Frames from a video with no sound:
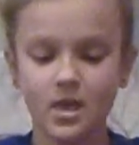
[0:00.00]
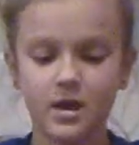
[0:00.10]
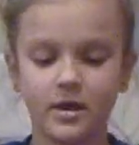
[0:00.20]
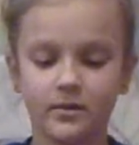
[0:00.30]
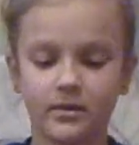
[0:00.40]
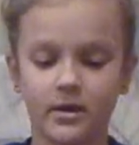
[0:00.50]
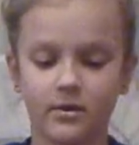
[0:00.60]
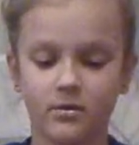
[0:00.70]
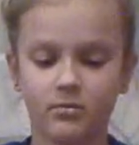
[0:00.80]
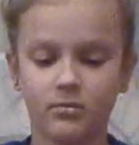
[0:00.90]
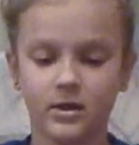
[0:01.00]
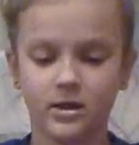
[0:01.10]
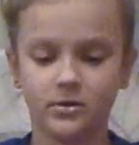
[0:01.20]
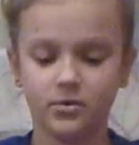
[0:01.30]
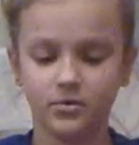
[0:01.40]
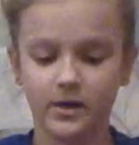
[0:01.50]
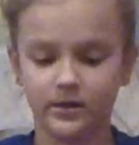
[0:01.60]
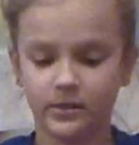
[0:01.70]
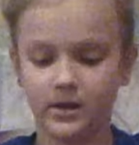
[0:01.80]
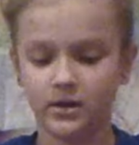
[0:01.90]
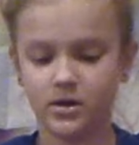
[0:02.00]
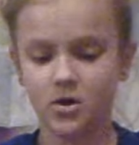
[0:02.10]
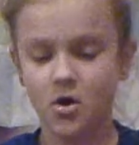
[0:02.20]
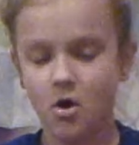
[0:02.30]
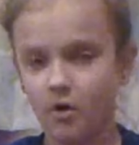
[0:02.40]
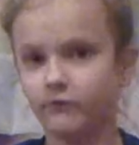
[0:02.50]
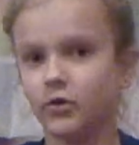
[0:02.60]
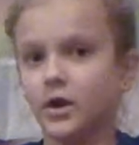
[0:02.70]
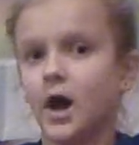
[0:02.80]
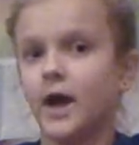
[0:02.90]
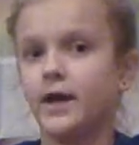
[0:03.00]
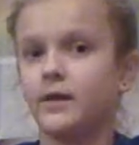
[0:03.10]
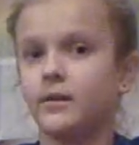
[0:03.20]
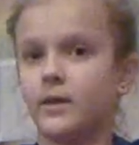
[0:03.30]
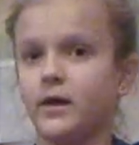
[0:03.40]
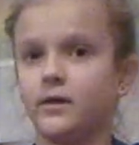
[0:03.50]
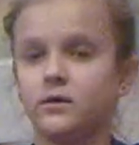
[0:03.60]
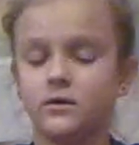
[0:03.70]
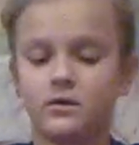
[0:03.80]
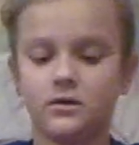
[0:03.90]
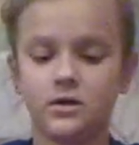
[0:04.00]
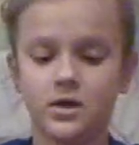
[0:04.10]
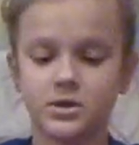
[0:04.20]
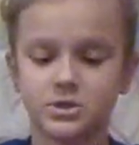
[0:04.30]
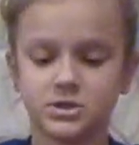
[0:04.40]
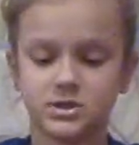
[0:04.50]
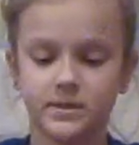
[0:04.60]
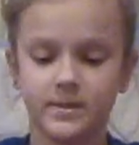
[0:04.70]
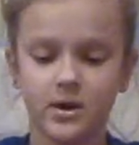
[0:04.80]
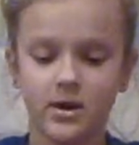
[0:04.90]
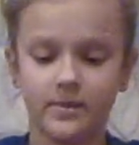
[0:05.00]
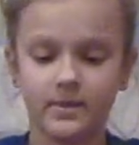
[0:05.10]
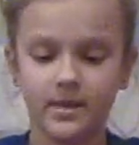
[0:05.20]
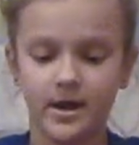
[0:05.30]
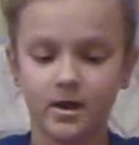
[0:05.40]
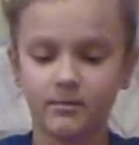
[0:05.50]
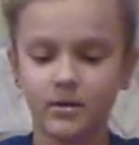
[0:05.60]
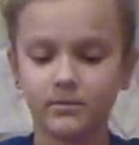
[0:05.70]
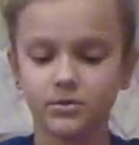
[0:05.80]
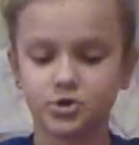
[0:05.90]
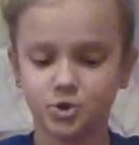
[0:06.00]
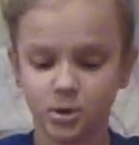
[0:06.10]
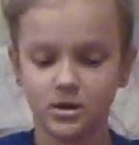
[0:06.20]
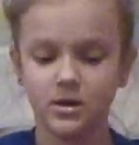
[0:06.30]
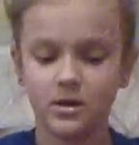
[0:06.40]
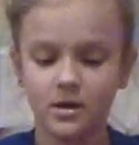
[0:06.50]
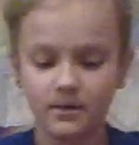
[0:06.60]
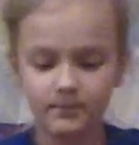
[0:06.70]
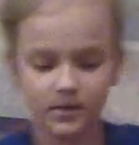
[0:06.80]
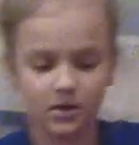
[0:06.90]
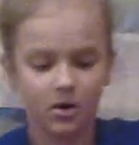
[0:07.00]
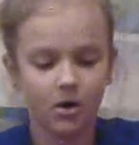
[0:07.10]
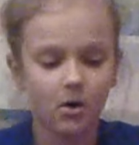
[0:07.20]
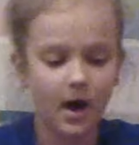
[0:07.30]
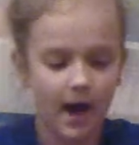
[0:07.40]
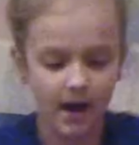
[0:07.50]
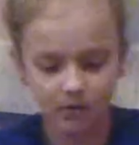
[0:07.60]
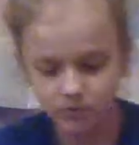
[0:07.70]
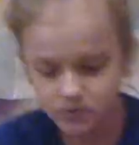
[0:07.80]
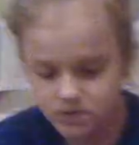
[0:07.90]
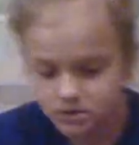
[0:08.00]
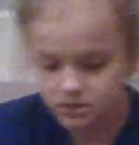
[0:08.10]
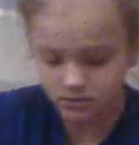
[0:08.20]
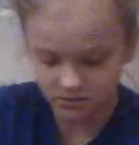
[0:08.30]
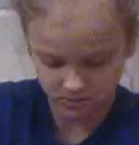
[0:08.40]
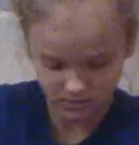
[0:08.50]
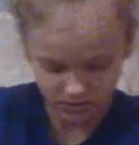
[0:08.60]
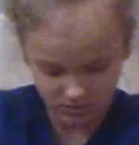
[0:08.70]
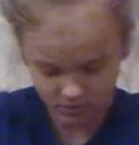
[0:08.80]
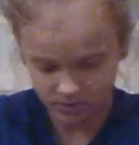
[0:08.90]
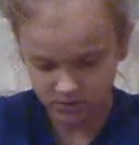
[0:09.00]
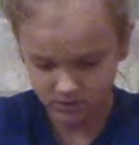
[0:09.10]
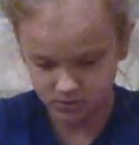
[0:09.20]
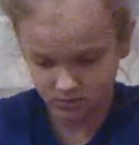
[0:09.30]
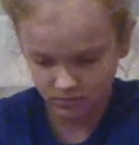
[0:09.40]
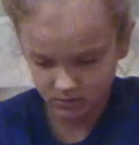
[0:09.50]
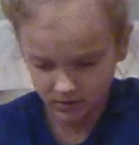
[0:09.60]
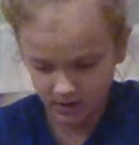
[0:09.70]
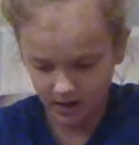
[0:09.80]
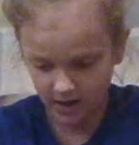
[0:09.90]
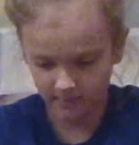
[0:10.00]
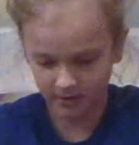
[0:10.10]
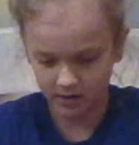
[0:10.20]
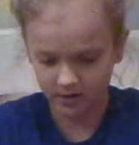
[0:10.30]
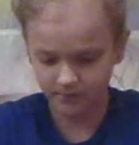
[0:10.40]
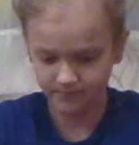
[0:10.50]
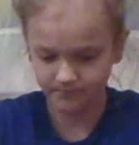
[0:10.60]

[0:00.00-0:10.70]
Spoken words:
and when you let it overnight just sit there, the air bubbles should be all out. So yeah, I mean,